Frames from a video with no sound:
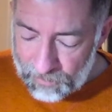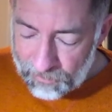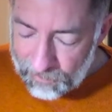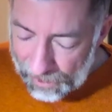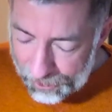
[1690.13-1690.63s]

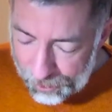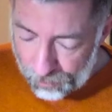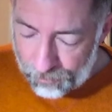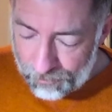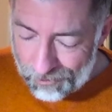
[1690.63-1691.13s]
Thank
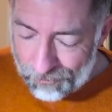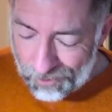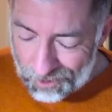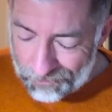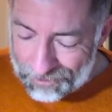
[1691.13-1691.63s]
you for
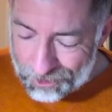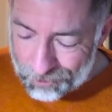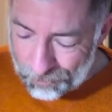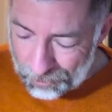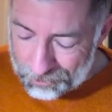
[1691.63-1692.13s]
loving us
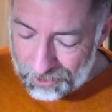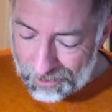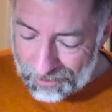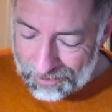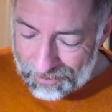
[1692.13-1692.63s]
first
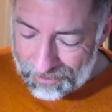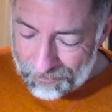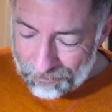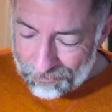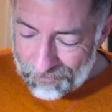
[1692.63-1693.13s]

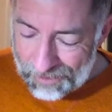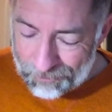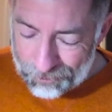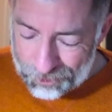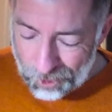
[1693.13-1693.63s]
and
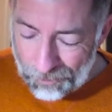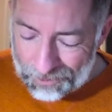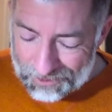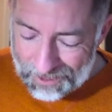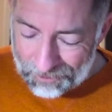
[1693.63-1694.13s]
for showing
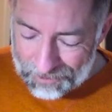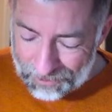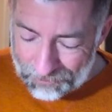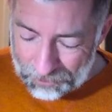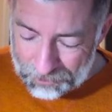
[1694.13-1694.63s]
us how to
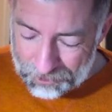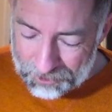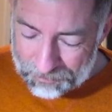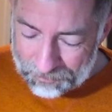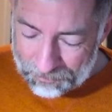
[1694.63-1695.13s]
love others.